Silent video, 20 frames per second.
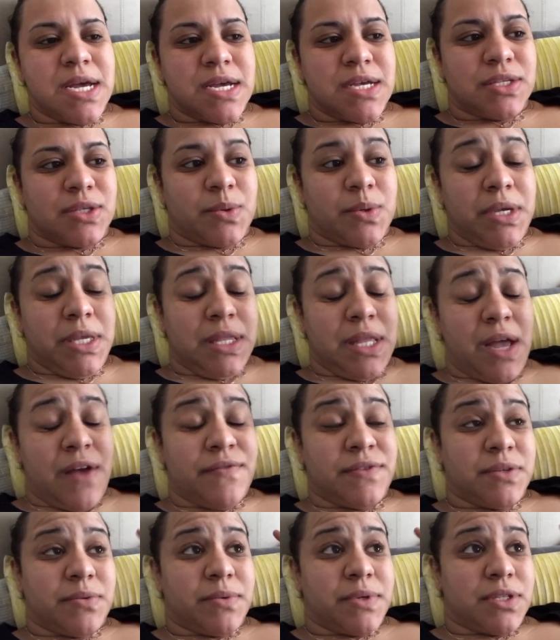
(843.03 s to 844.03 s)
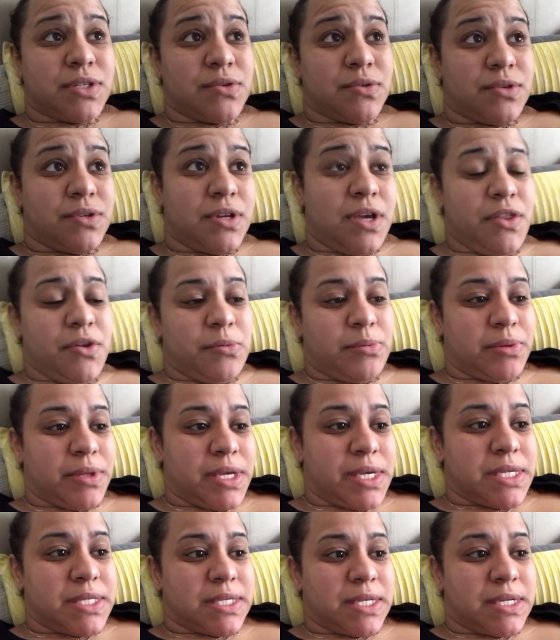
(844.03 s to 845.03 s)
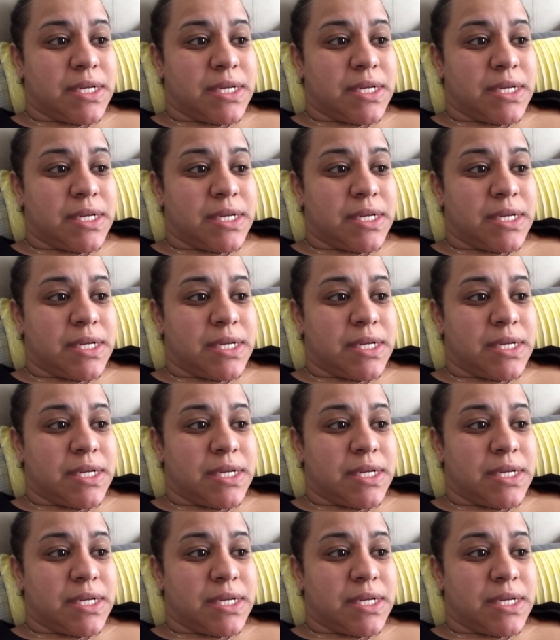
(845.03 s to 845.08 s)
So he left and went to another place,